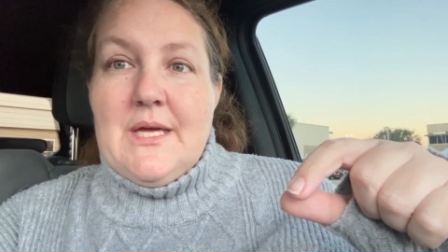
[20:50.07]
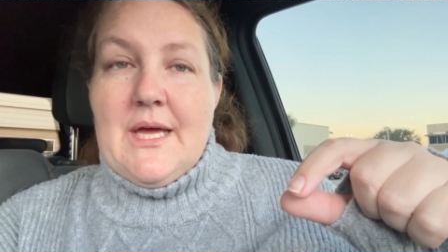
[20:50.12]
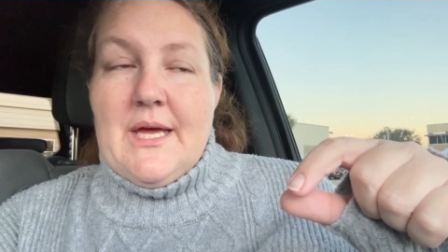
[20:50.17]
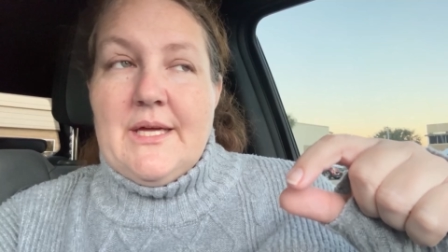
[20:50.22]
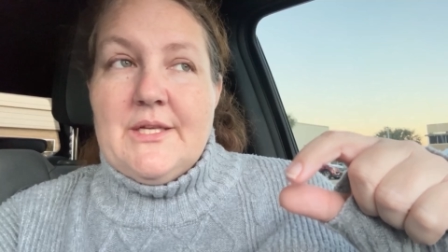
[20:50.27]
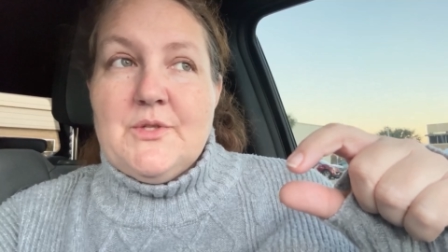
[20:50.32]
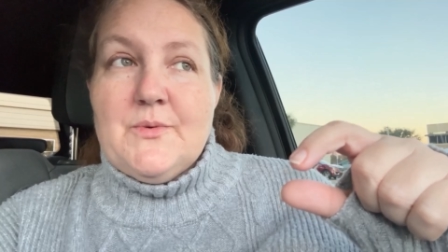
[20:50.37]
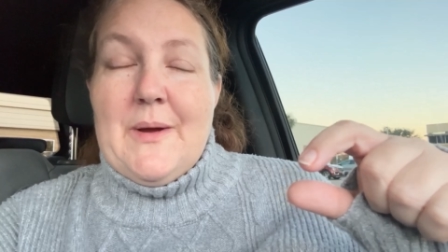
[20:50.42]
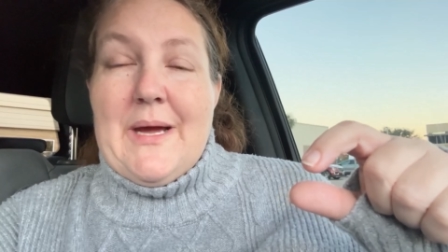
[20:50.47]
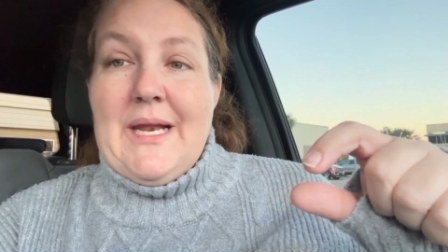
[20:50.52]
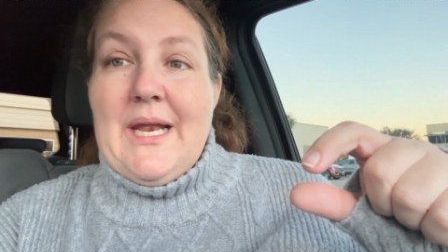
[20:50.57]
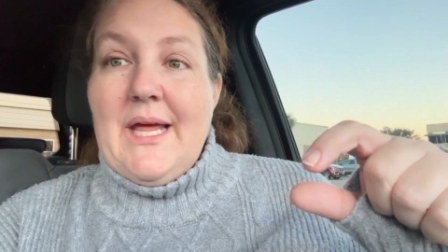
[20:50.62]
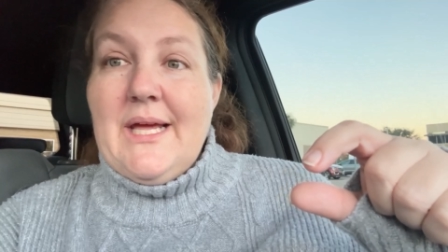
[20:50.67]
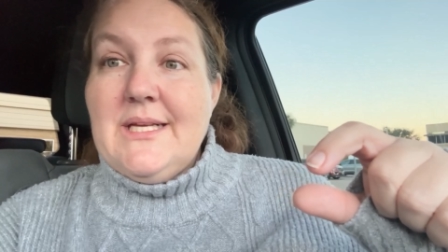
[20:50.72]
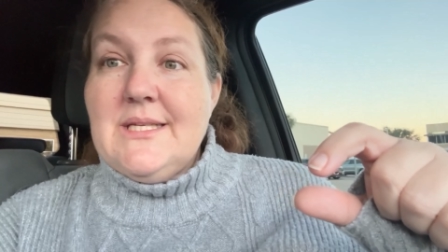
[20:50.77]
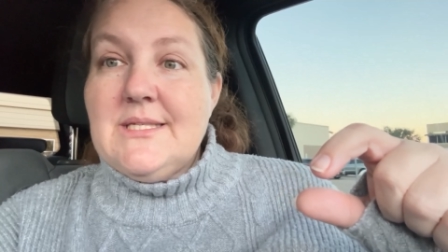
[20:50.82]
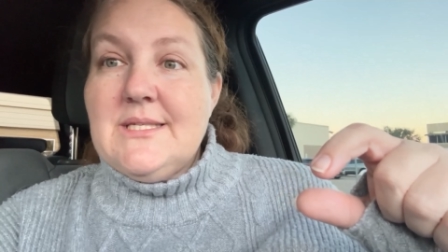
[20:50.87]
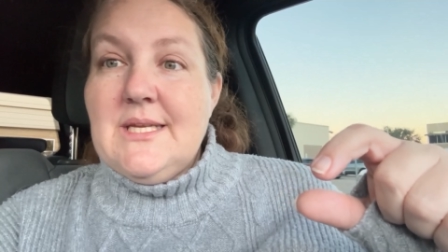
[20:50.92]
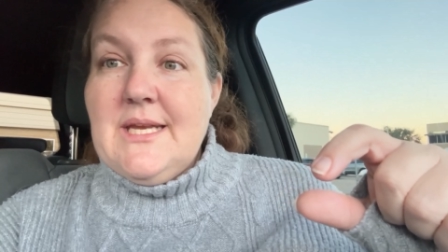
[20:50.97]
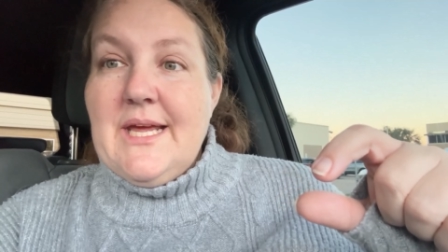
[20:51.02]

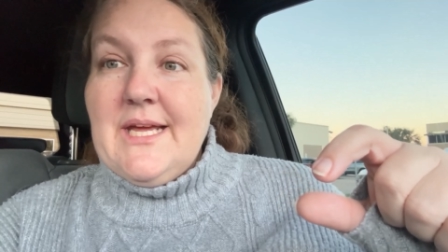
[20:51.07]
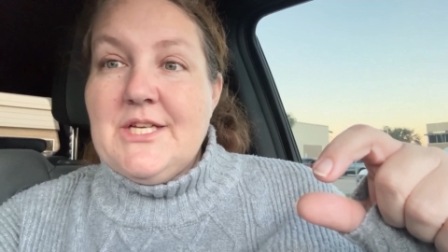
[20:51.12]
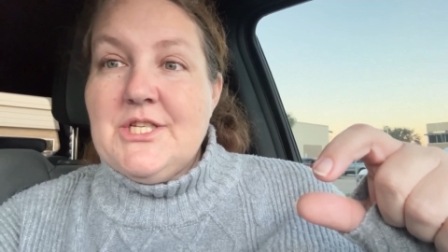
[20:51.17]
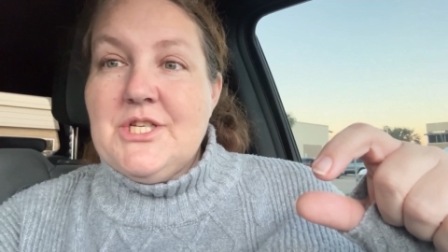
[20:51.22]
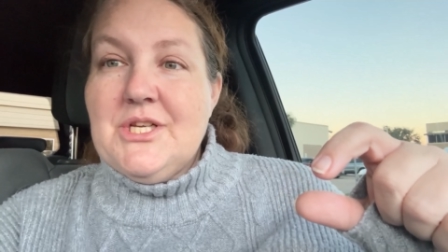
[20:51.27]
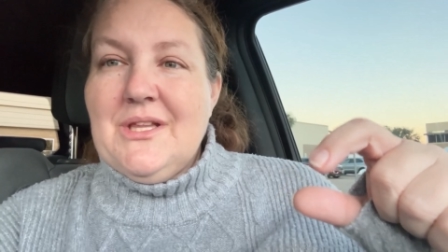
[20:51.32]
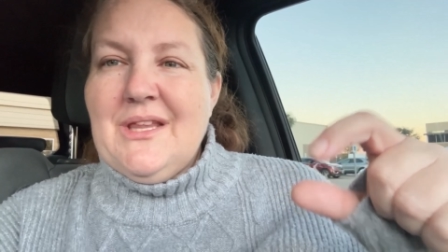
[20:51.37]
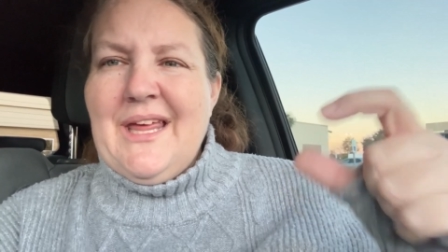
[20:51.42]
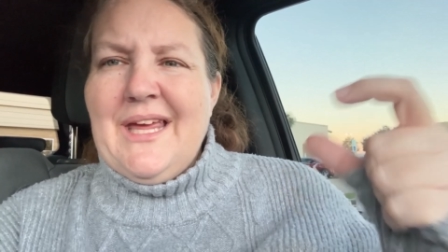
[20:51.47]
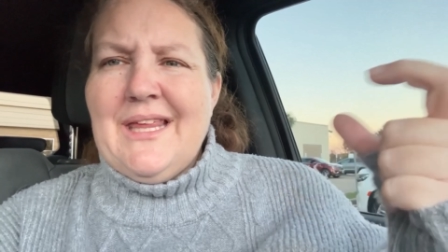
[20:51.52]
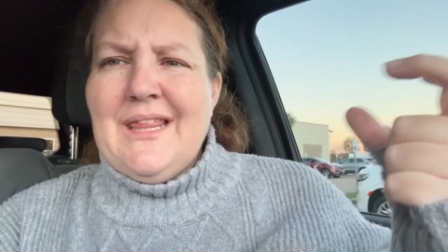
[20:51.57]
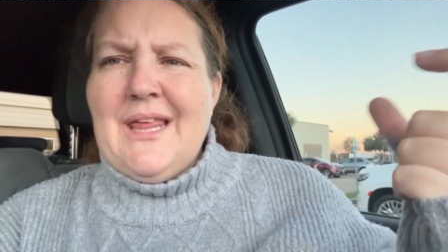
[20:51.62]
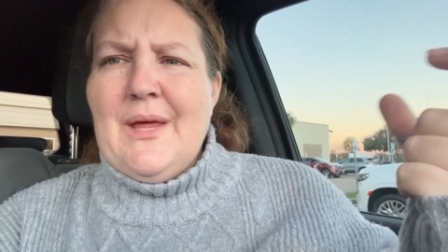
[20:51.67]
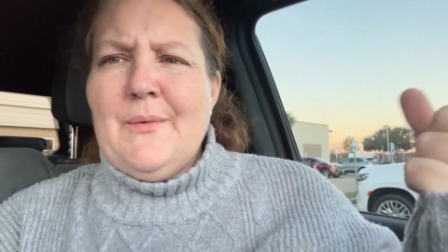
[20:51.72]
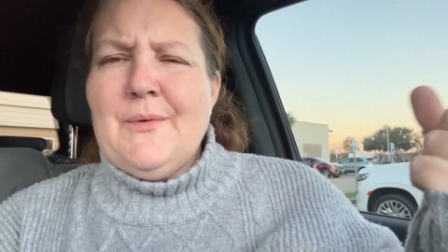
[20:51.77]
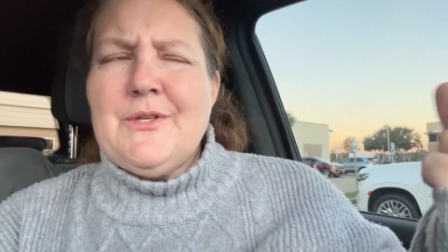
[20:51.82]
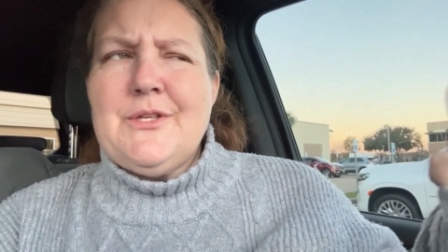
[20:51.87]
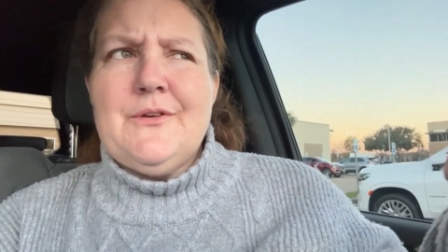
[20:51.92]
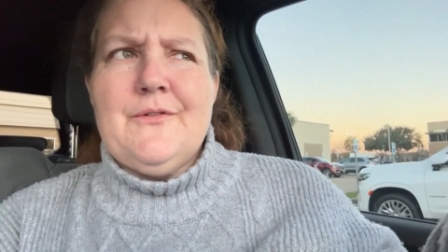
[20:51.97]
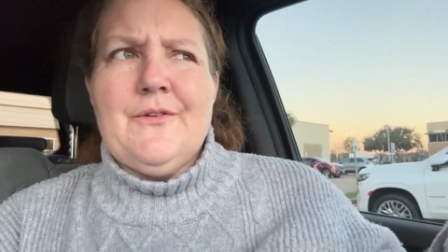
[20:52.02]
twilight sedation, like they
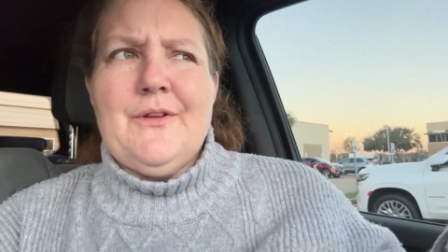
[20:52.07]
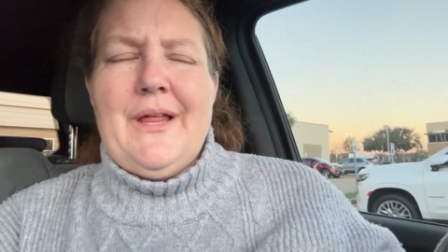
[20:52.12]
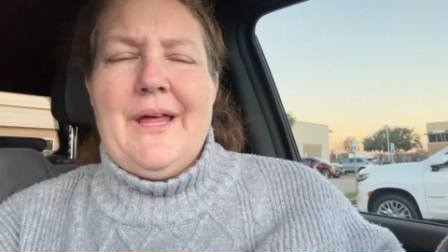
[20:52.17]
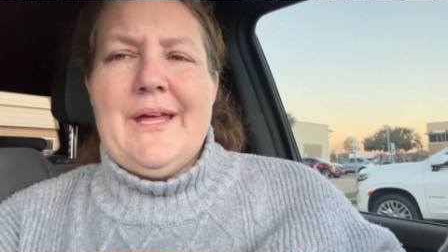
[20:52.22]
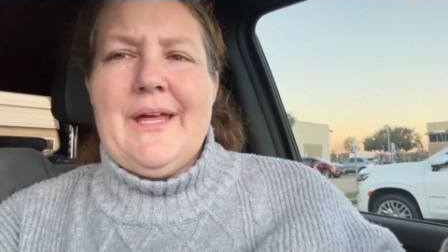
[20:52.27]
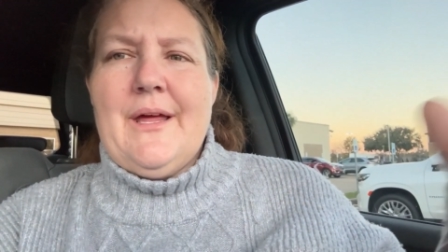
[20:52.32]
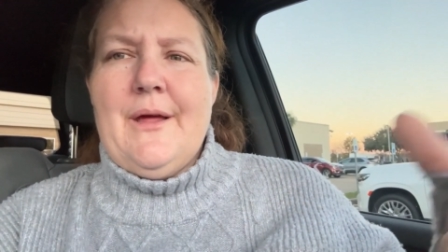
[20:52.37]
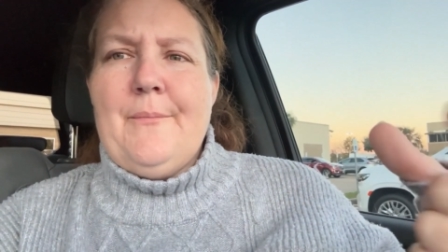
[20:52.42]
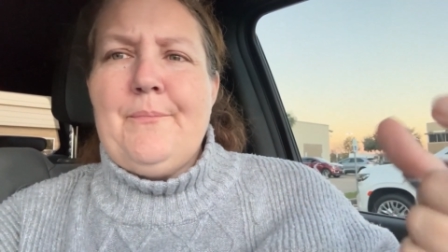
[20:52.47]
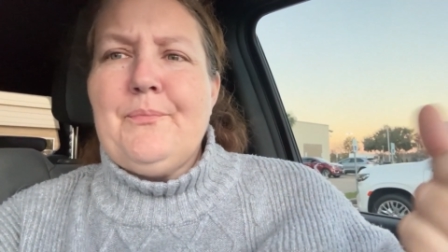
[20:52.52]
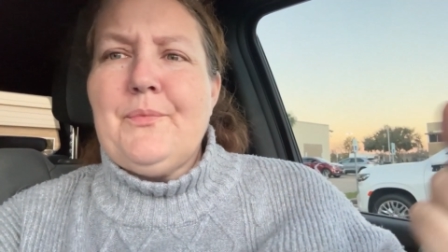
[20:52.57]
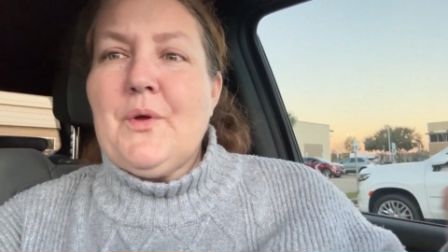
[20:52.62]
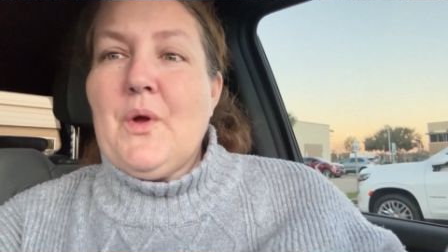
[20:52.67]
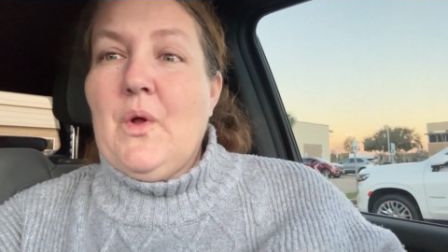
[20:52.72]
would do for like a